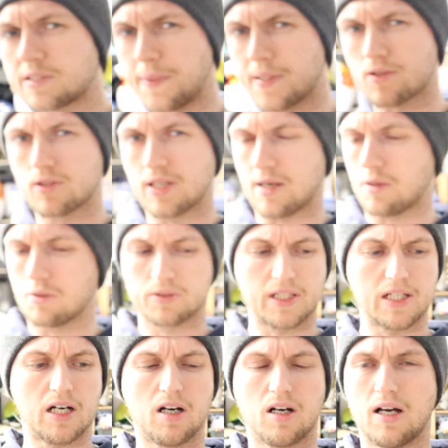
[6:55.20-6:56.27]
depending on how old
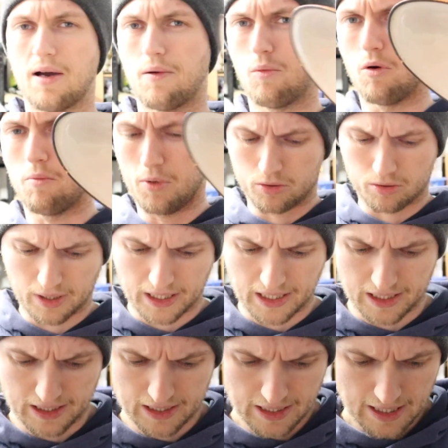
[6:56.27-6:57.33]
they are and what model they
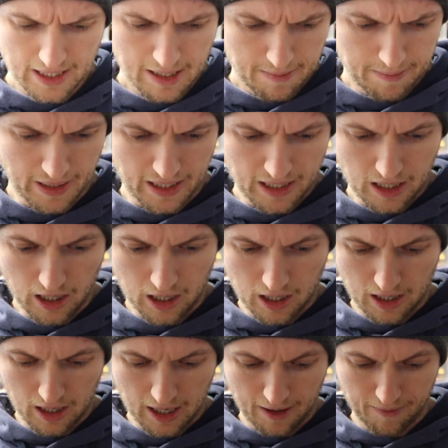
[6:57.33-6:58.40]
are. But
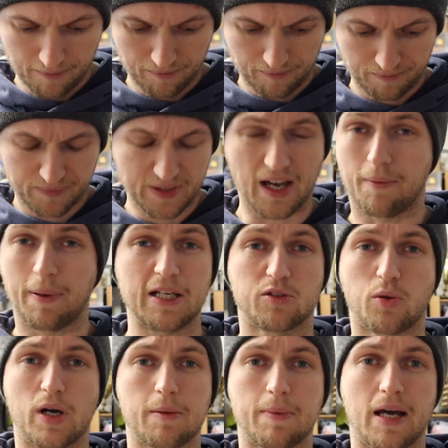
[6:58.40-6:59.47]
yeah, I paid
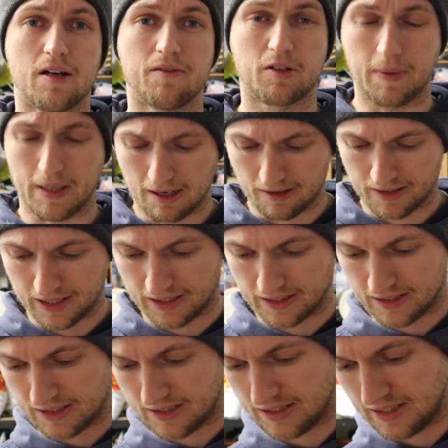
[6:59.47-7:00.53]
£20 for the pair of these,